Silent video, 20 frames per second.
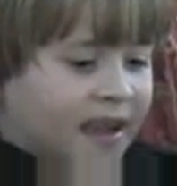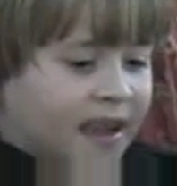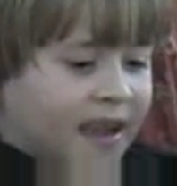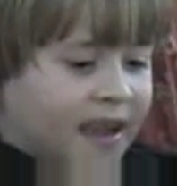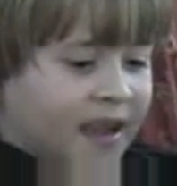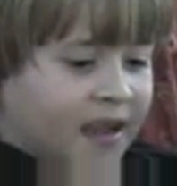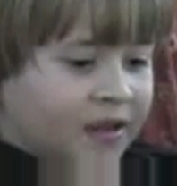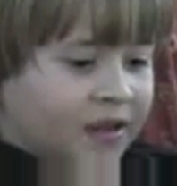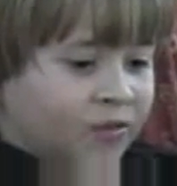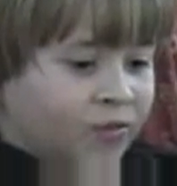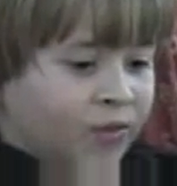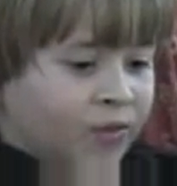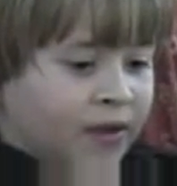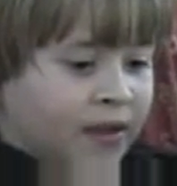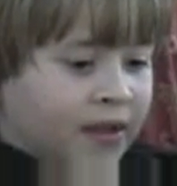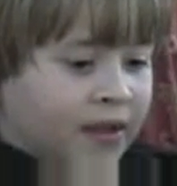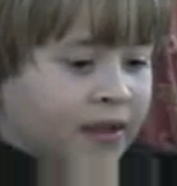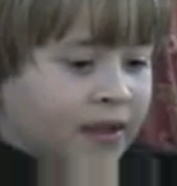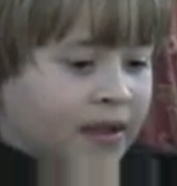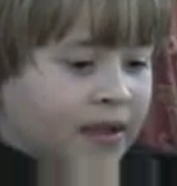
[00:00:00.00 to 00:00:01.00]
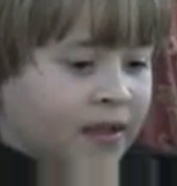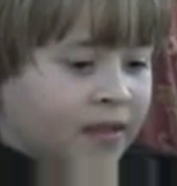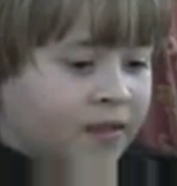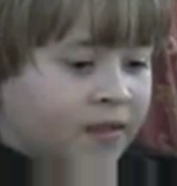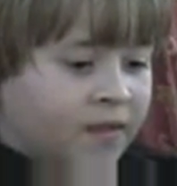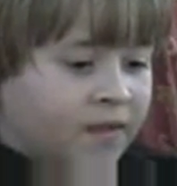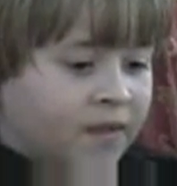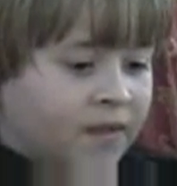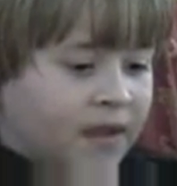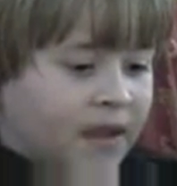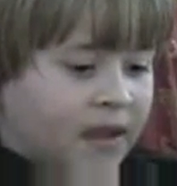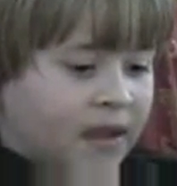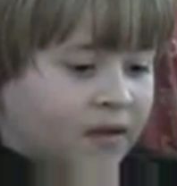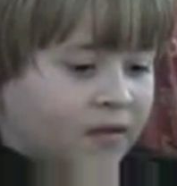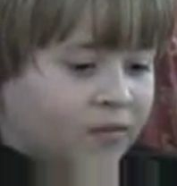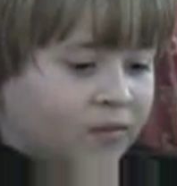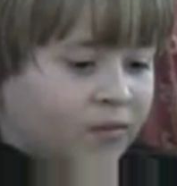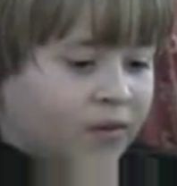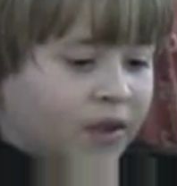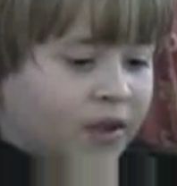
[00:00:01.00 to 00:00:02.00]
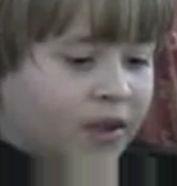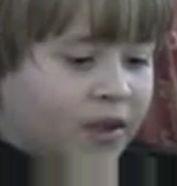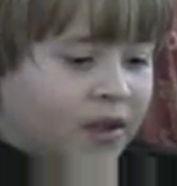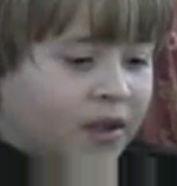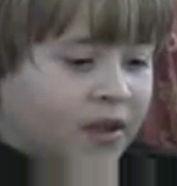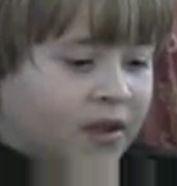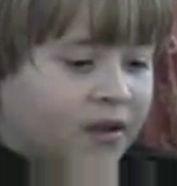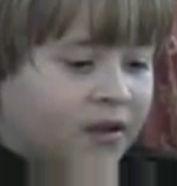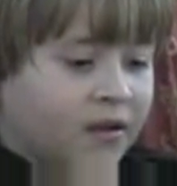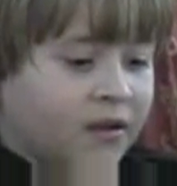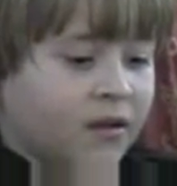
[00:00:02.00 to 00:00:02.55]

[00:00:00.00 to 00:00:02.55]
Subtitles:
and we